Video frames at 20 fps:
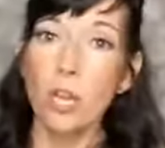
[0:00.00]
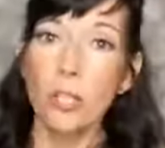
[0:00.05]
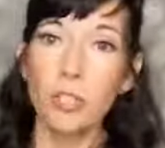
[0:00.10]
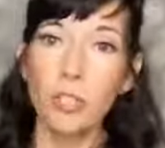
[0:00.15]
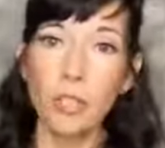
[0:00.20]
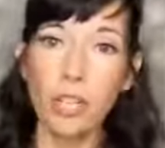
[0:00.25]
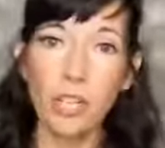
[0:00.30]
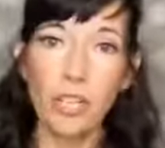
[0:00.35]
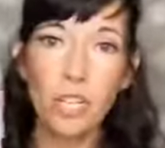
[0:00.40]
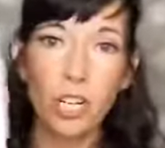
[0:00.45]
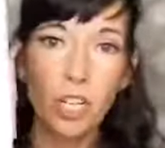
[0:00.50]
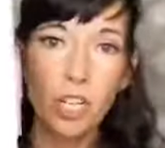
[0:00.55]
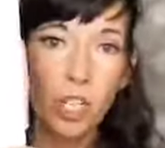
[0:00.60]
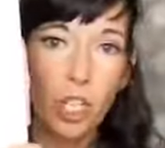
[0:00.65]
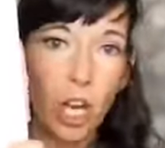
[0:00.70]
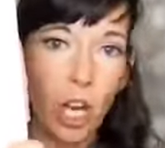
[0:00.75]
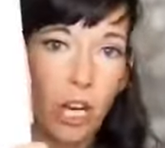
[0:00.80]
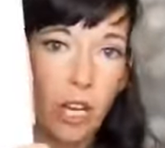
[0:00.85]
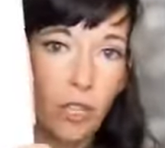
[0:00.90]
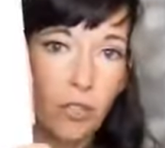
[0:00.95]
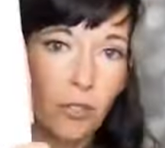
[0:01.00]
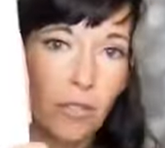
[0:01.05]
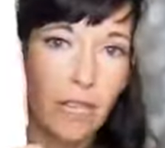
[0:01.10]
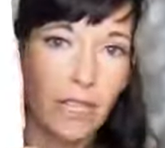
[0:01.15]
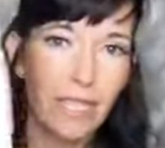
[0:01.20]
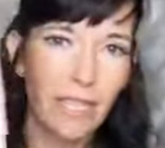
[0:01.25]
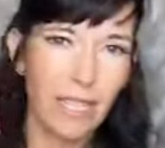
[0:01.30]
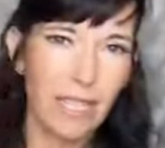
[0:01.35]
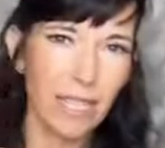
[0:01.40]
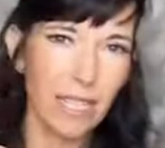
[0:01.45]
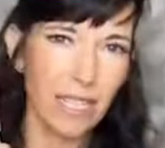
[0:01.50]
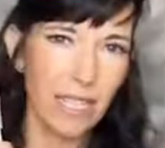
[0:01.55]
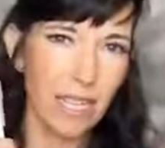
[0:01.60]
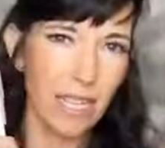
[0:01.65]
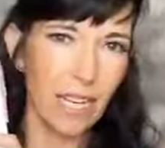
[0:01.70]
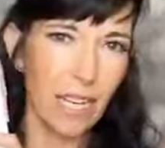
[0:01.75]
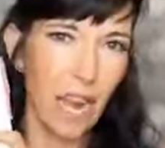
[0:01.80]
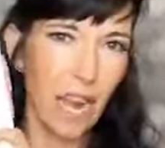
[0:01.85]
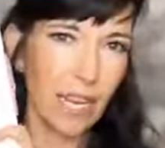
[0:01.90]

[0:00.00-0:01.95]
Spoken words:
So here's our chart. You guys can see,